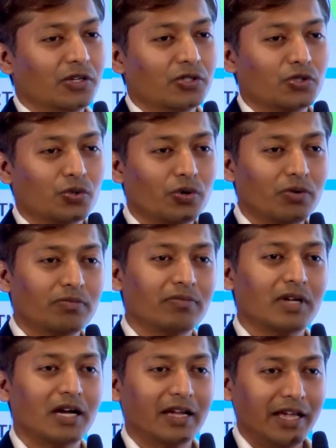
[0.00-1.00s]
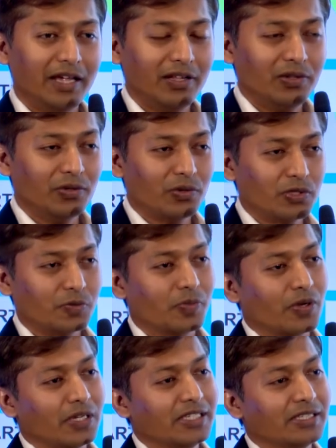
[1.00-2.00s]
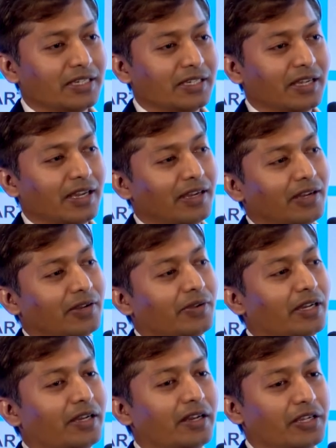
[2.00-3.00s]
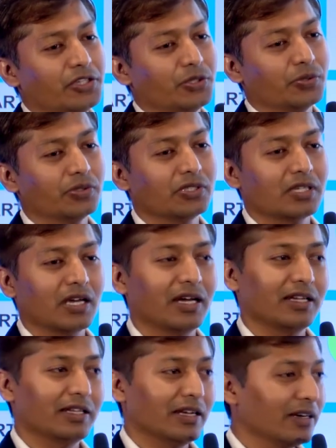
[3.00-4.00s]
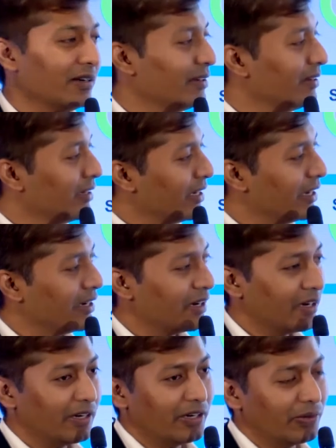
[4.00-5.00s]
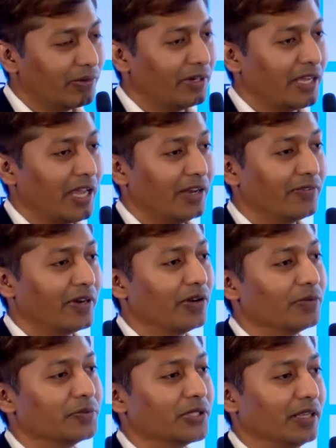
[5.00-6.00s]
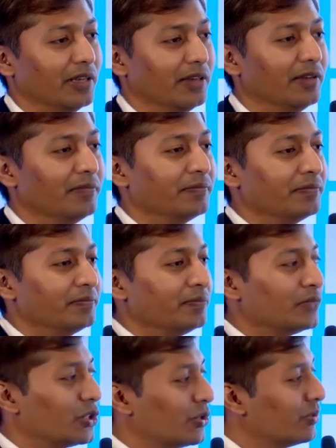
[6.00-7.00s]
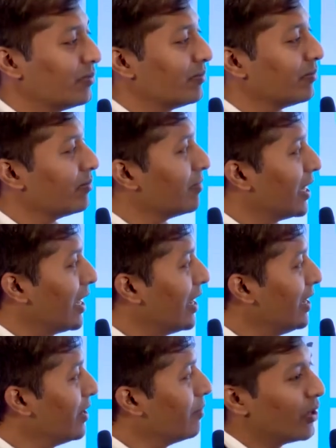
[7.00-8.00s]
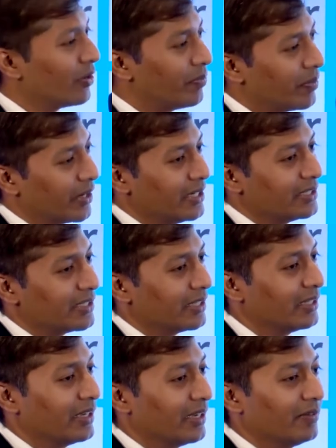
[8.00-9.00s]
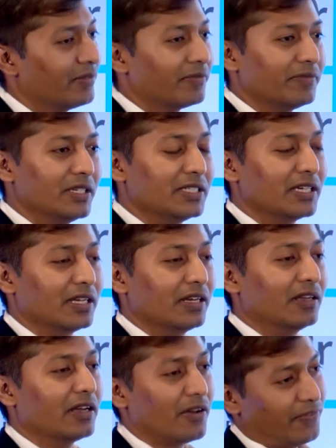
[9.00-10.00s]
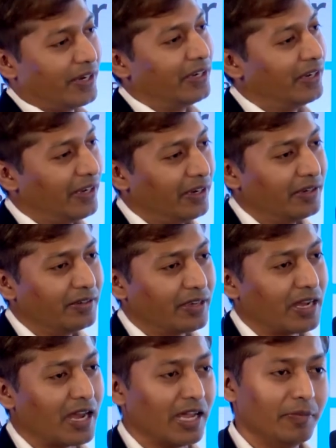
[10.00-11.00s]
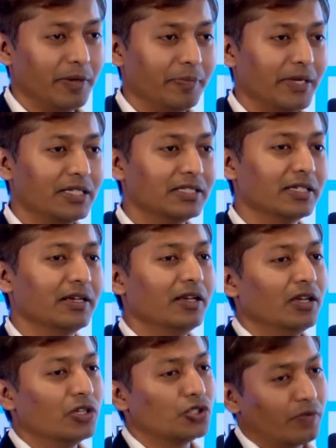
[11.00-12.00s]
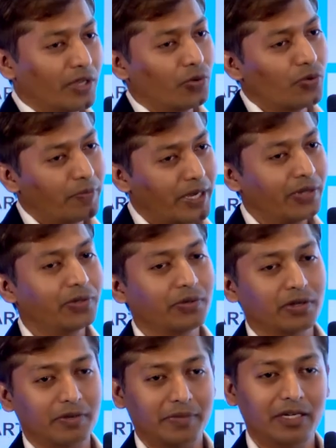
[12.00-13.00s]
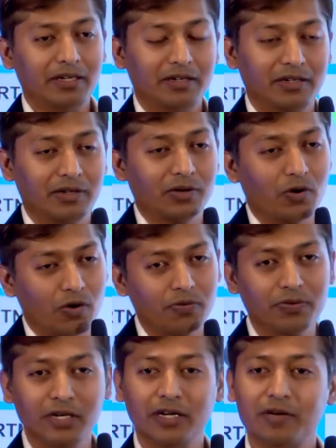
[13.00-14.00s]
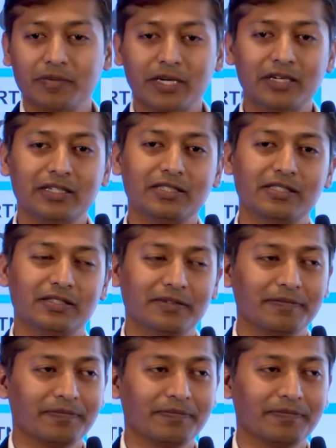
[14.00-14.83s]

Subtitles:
So again, those policy and regulatory issues are there. He correctly told tariff adoption. So n number of points are there which are affecting IPPs. So we go back to government. Hopefully government is